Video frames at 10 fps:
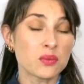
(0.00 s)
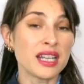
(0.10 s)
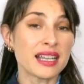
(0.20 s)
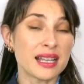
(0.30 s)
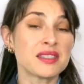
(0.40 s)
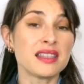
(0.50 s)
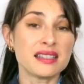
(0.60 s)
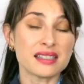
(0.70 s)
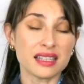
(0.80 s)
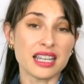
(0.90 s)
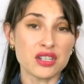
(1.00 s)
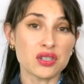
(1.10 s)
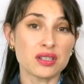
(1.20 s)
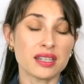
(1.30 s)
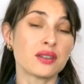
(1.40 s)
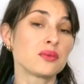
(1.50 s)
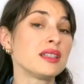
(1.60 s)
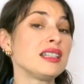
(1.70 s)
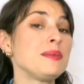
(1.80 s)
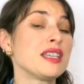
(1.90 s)
when it comes to the installation can
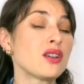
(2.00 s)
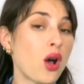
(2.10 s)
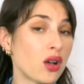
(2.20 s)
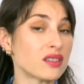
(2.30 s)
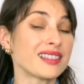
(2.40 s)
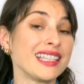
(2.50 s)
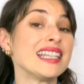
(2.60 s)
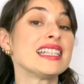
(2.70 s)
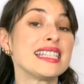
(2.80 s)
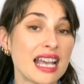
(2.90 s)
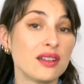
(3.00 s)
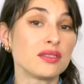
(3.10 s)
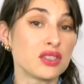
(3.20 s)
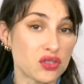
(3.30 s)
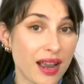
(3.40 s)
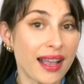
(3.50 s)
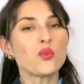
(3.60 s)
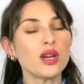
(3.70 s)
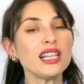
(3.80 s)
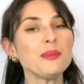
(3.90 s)
really be costly down the
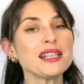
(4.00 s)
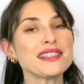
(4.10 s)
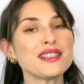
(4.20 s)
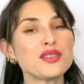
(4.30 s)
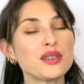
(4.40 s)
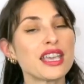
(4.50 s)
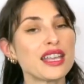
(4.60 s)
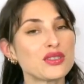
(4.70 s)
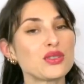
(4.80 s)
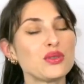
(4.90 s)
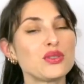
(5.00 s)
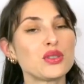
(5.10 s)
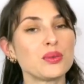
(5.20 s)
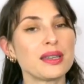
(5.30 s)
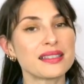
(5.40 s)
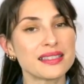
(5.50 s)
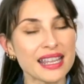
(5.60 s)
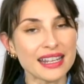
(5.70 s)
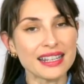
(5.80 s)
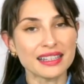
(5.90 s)
track. One of the best things you can do to
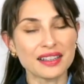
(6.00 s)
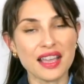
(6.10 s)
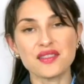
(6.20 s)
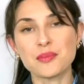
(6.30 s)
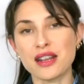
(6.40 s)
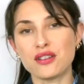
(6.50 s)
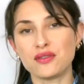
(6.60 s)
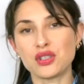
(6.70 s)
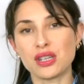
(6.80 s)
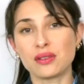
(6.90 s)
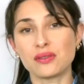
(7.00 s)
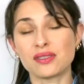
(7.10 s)
extend the lifespan of your shingles